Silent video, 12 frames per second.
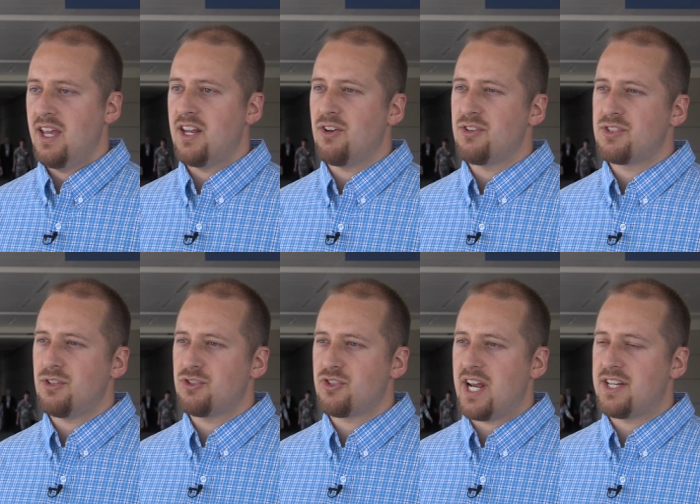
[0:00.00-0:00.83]
and
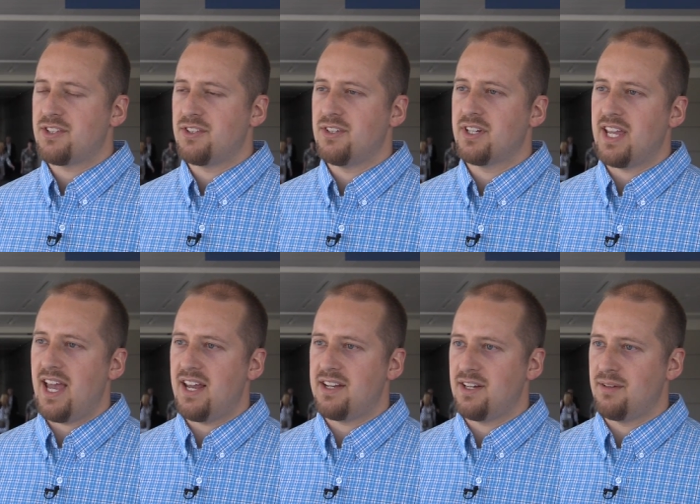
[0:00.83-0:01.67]
also try to look
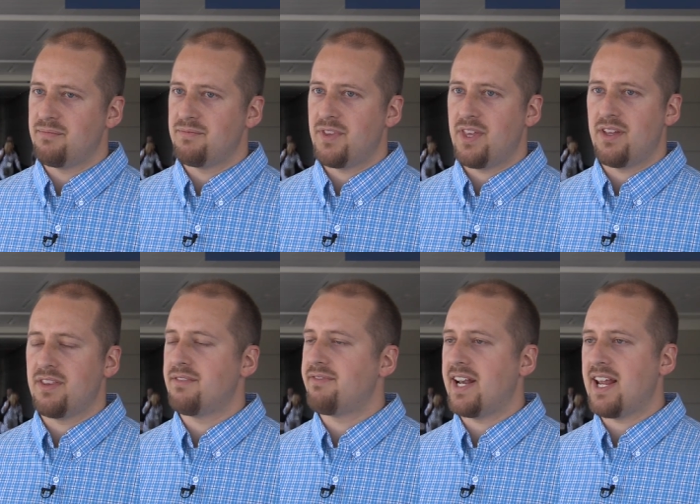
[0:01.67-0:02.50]
at
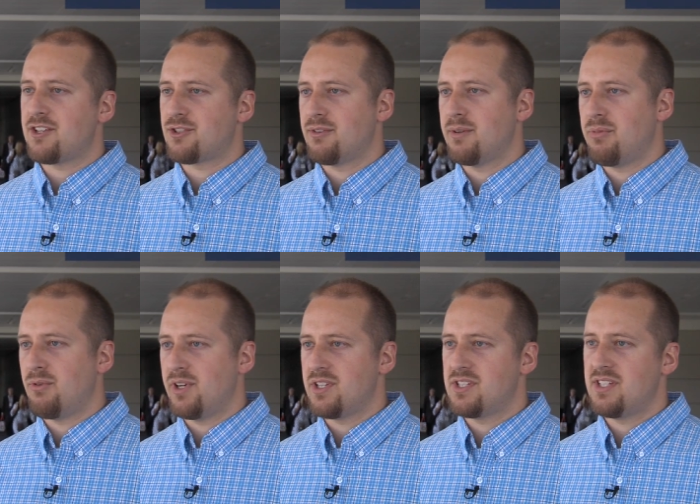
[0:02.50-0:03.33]
the financial
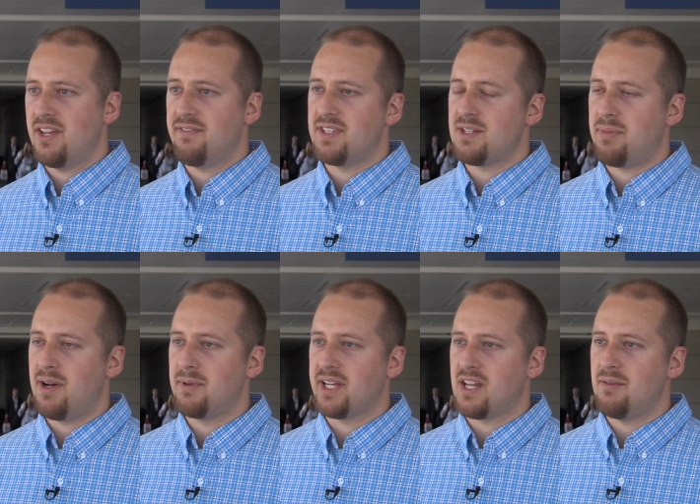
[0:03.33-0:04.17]
reports if it's a
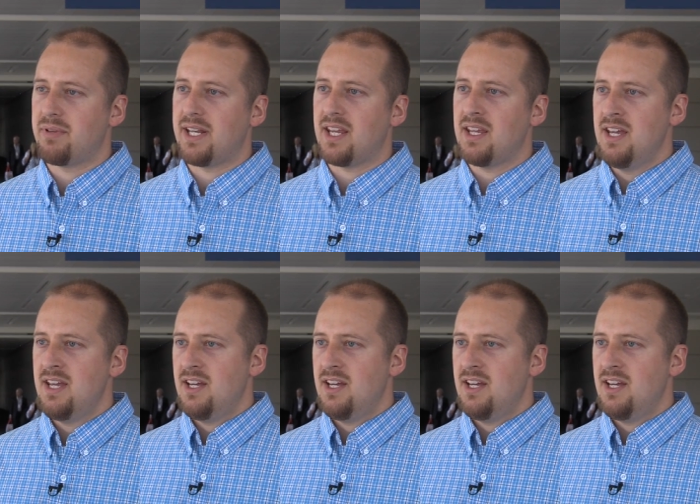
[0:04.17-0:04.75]
public company.